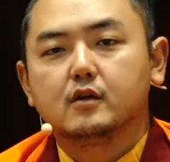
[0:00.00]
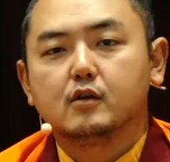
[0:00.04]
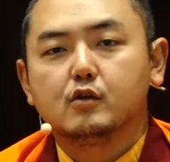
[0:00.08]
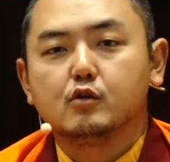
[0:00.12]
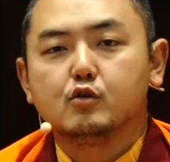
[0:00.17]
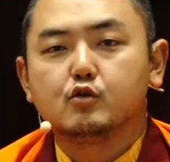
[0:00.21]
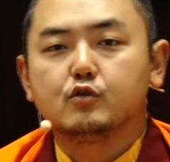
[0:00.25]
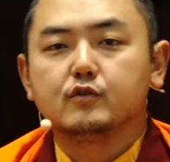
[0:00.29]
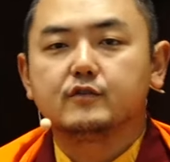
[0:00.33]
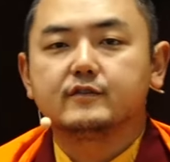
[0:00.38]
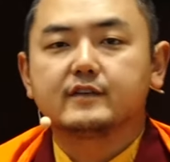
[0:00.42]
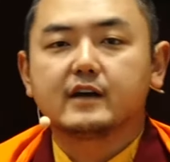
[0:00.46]

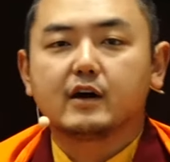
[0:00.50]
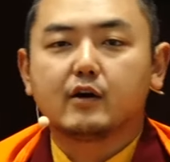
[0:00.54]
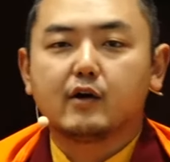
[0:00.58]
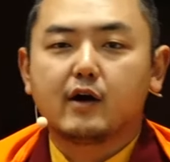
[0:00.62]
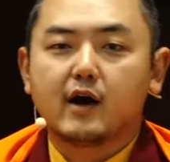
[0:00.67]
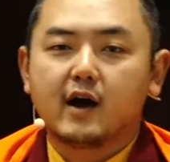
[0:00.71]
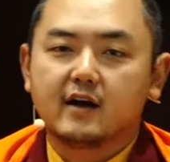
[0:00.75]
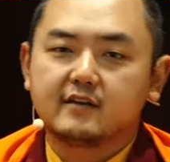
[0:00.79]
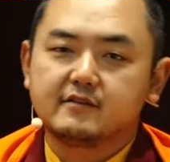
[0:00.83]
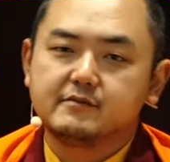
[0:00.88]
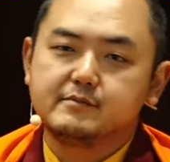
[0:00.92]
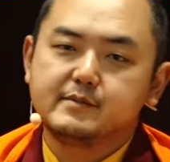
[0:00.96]
lose our
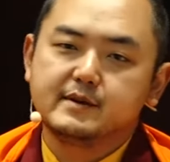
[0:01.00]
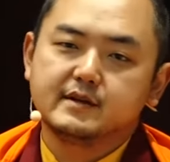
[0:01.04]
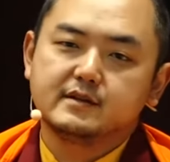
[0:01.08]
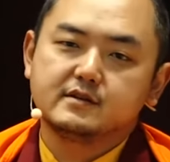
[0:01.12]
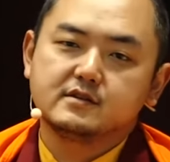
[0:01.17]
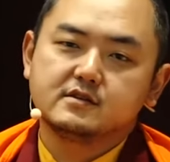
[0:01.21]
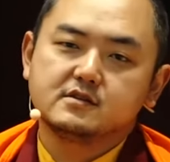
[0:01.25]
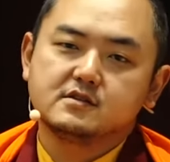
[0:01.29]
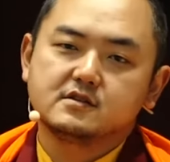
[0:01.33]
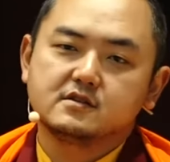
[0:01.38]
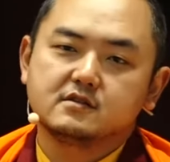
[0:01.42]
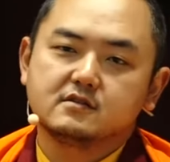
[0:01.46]

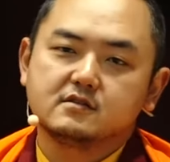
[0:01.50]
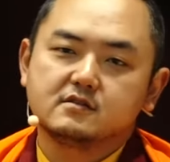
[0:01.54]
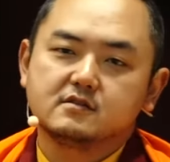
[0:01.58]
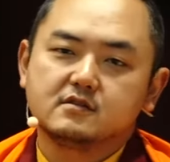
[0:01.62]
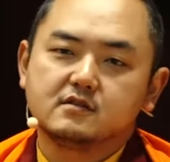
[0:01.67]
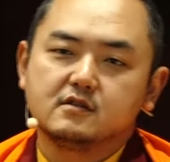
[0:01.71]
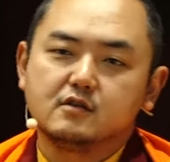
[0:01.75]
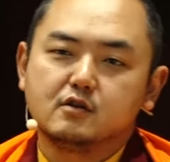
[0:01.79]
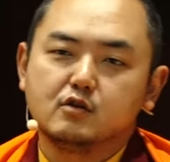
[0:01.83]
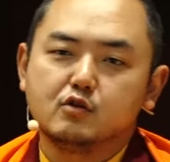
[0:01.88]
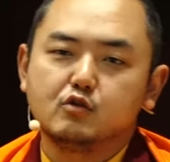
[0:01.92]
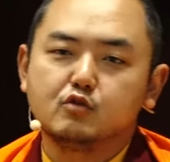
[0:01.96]
husband,
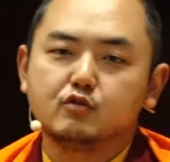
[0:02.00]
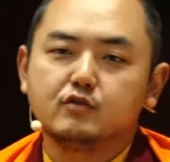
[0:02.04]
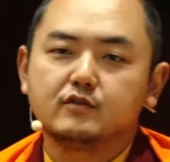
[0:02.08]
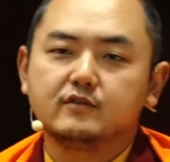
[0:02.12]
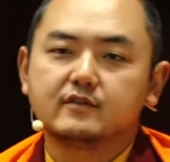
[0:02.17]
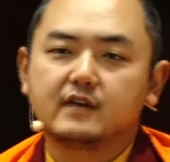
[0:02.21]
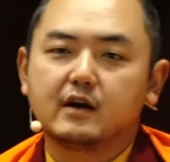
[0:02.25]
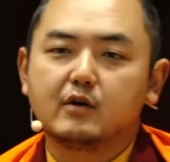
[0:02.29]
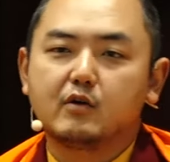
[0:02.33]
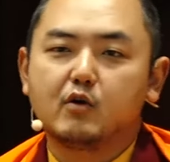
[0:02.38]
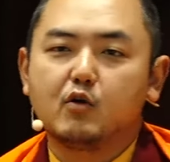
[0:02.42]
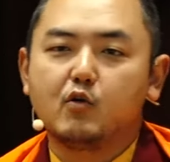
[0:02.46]
lose
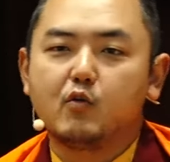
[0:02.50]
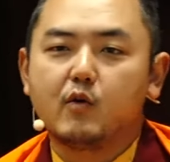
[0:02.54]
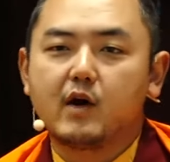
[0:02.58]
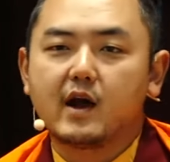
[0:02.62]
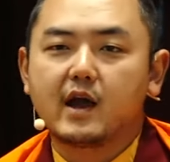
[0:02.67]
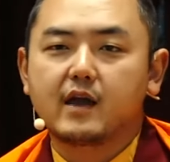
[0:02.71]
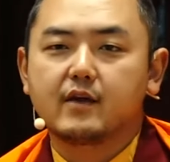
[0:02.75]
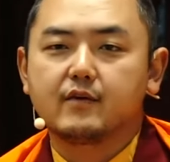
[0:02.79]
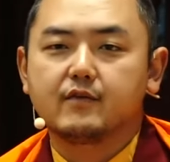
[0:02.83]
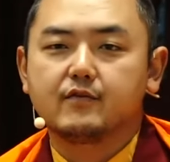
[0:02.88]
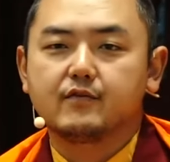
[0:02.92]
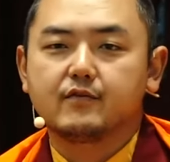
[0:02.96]
our
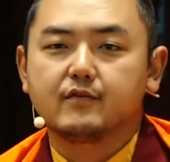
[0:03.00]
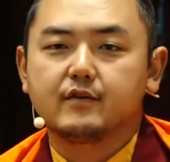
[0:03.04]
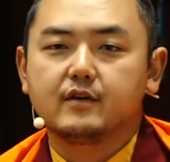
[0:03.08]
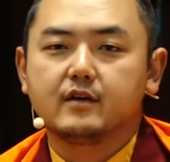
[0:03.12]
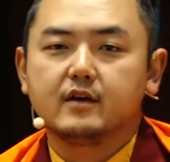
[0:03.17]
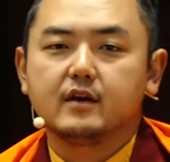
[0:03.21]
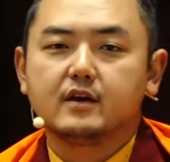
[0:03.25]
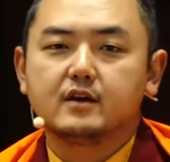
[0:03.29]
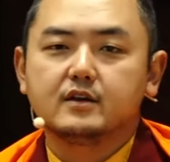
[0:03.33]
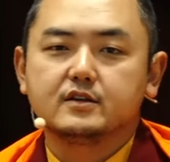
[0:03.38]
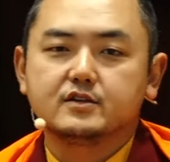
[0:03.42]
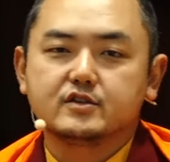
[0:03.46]
wife,
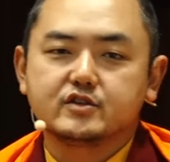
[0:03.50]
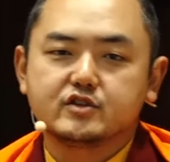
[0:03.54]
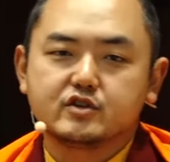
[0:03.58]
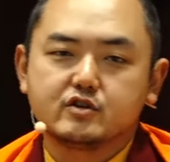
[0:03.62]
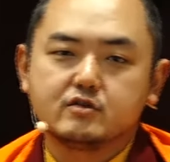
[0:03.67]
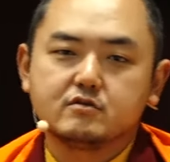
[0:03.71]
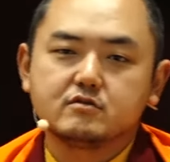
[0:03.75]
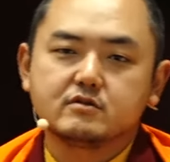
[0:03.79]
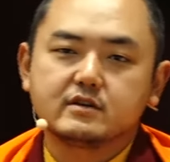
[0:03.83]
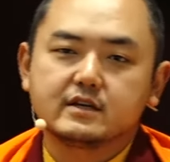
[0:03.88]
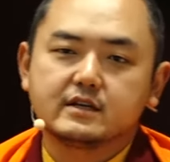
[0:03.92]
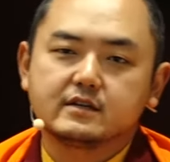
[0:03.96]

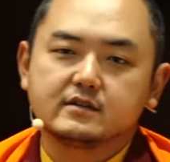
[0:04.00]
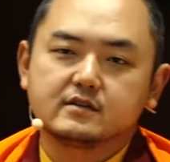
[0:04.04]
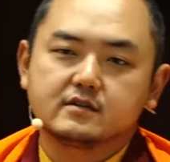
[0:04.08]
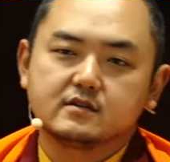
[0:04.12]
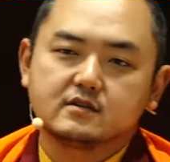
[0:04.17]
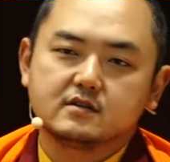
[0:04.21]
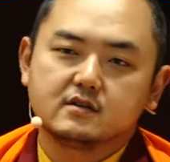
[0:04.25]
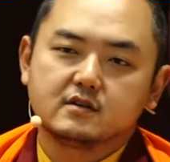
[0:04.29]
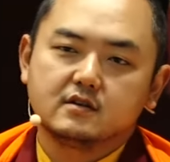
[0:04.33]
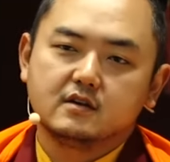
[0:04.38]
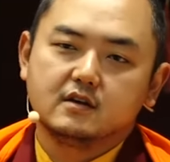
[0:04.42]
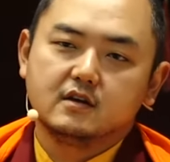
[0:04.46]
children,
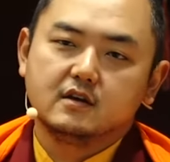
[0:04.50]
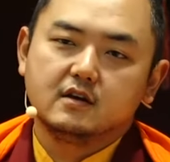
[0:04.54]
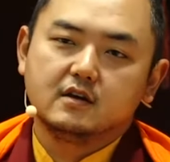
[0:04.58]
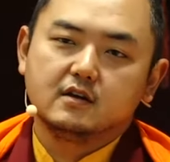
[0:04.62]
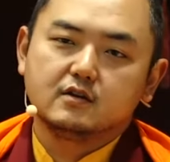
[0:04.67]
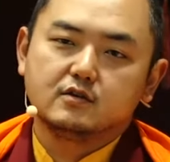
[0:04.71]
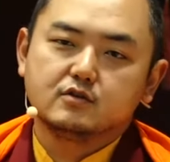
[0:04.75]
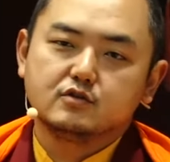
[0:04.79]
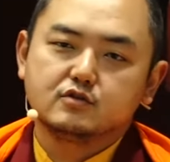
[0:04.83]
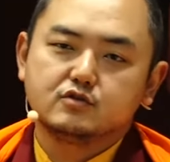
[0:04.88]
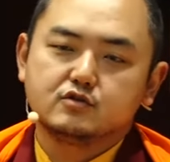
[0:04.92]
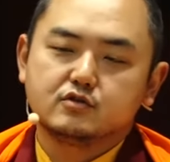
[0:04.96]

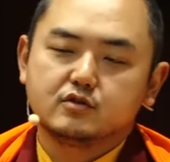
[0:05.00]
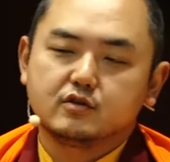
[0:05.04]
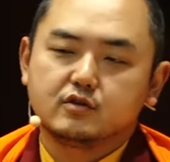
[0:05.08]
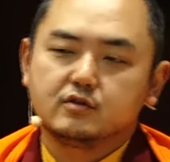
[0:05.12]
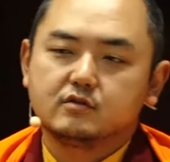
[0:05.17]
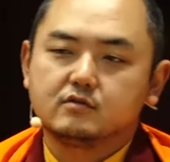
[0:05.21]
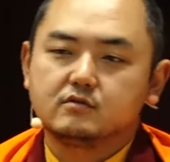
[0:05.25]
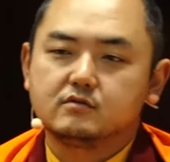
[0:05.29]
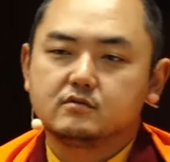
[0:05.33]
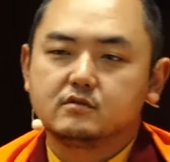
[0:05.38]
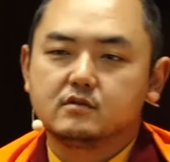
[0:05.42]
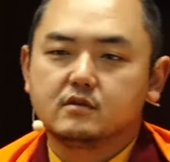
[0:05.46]
you
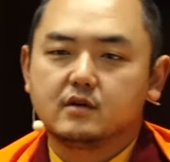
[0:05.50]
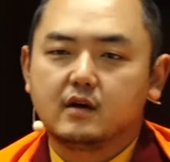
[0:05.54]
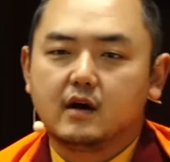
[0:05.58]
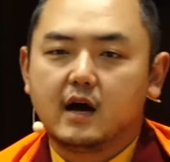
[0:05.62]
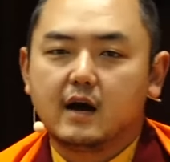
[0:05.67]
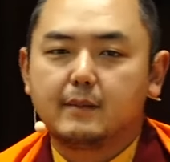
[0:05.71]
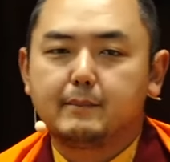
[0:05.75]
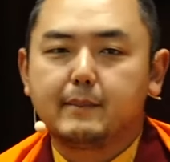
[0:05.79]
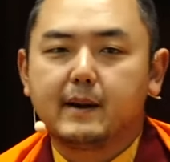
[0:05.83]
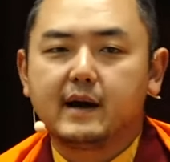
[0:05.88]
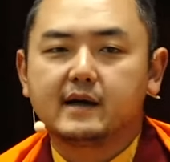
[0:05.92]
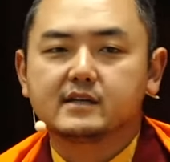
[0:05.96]
know,
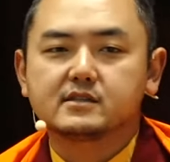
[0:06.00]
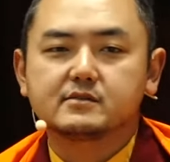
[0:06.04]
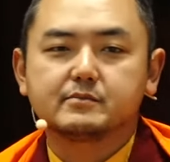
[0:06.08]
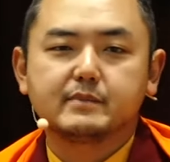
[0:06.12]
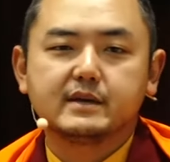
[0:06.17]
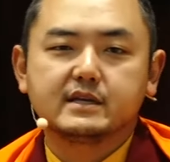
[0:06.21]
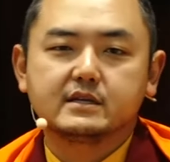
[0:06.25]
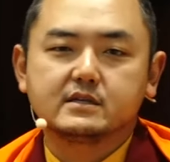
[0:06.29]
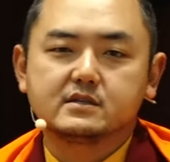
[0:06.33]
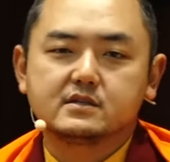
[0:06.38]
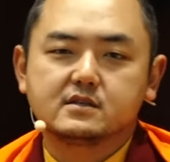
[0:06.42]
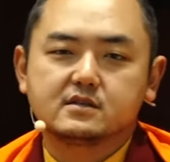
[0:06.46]

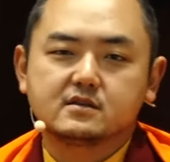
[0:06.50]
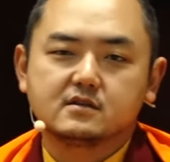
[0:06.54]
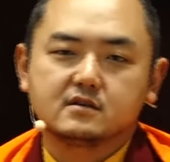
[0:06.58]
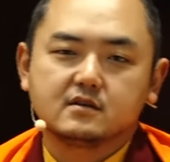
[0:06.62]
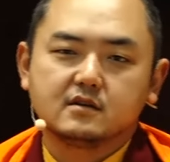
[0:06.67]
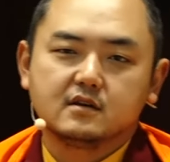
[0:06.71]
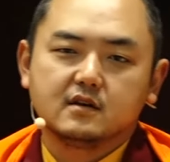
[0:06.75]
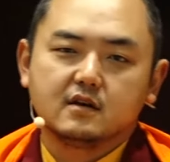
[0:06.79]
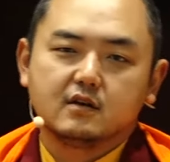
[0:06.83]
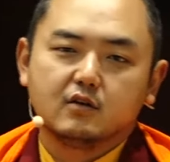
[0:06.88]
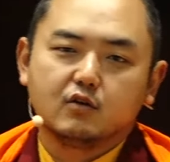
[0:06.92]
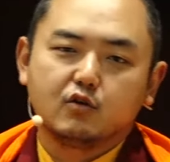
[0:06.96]
apartment,
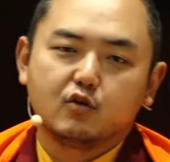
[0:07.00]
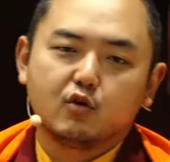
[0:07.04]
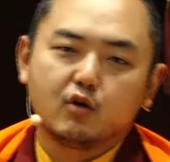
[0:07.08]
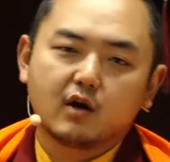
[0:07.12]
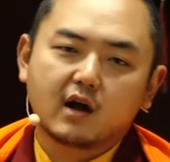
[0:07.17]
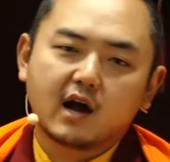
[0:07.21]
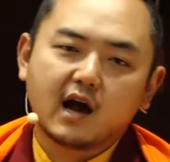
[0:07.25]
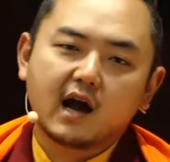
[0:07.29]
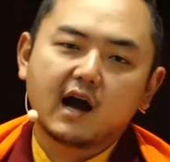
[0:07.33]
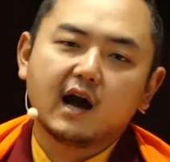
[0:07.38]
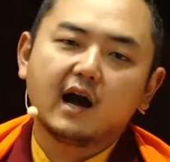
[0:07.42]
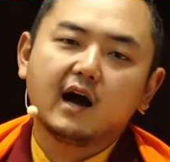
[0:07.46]
your
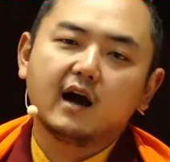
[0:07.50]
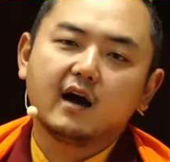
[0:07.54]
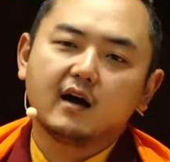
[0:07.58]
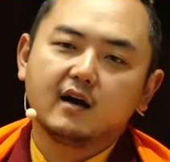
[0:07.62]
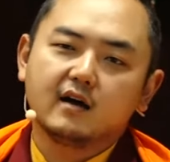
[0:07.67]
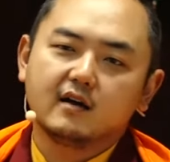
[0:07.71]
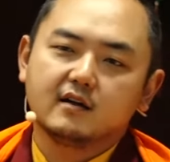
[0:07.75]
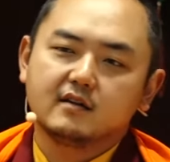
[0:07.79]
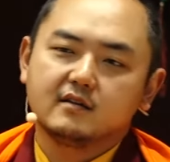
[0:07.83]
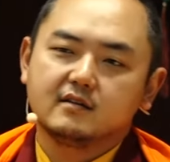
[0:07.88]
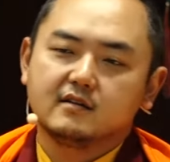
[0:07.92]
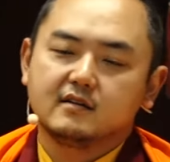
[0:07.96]
car,
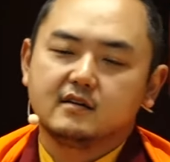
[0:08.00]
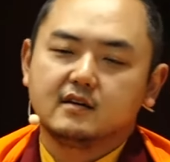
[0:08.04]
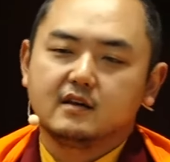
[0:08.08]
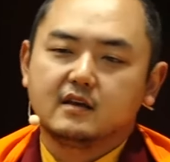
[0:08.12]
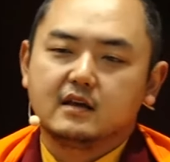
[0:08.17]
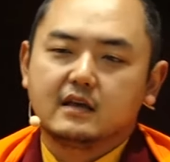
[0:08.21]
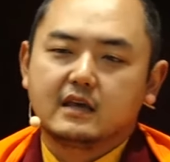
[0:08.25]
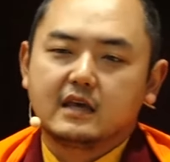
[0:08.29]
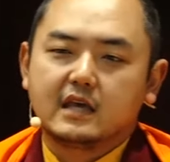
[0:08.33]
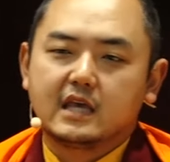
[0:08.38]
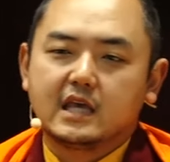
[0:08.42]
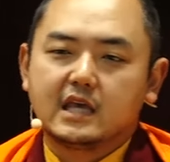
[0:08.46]

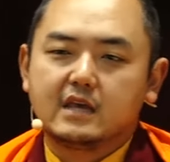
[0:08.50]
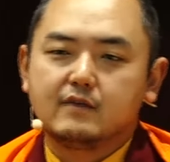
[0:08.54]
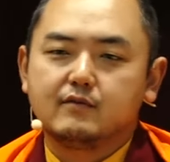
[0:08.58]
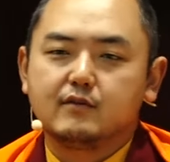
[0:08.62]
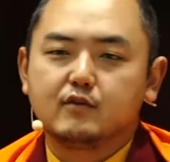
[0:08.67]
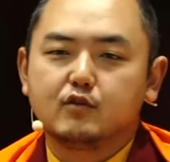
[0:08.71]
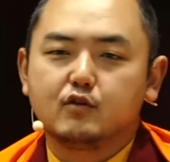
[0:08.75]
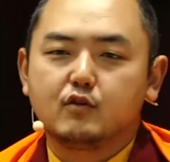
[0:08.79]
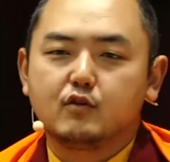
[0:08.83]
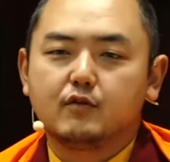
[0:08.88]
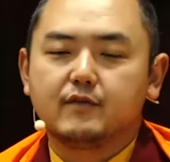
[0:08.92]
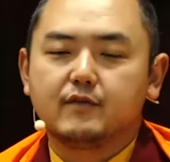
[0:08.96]

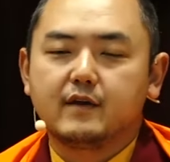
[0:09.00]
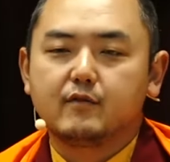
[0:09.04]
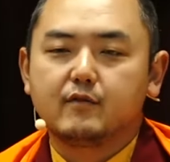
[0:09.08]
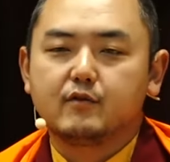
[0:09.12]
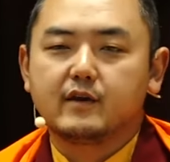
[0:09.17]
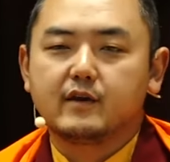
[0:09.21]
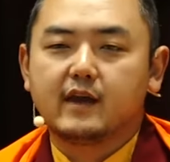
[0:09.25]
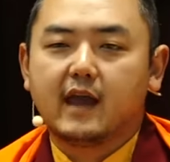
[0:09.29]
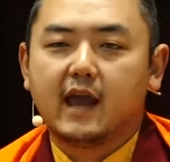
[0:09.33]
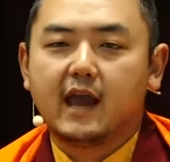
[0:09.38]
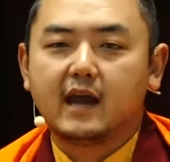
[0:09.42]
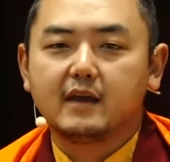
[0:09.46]
even your
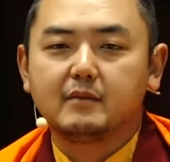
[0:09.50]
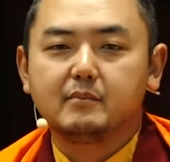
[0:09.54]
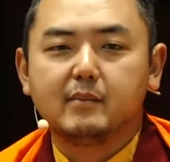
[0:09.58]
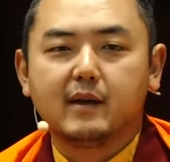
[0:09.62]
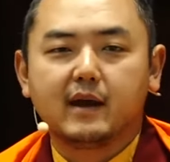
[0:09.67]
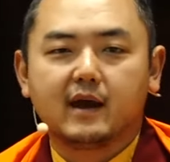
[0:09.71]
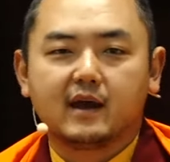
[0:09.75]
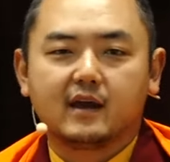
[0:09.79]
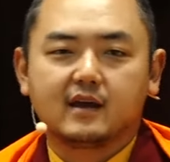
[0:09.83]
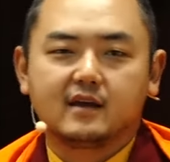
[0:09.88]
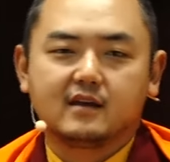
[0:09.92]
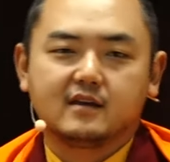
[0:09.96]
favorite
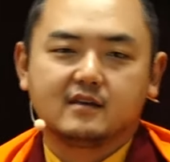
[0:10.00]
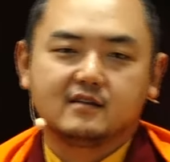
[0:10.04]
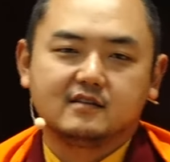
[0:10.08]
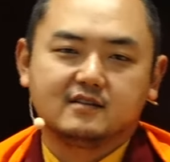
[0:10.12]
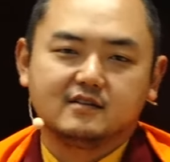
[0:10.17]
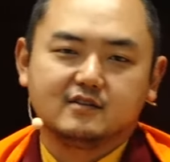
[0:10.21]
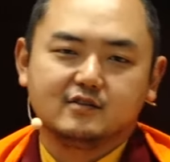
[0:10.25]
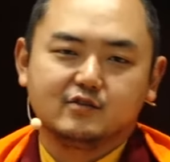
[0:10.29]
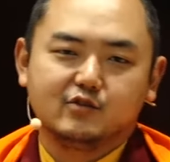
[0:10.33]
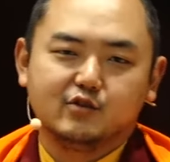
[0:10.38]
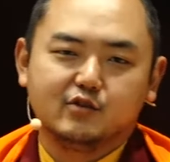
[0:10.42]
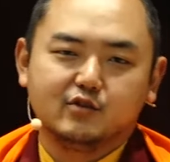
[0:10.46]
handbag,
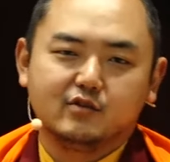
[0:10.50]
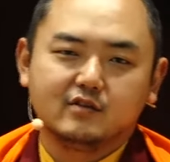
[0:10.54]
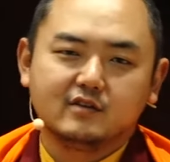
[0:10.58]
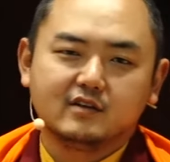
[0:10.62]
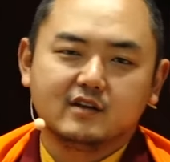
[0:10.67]
you know,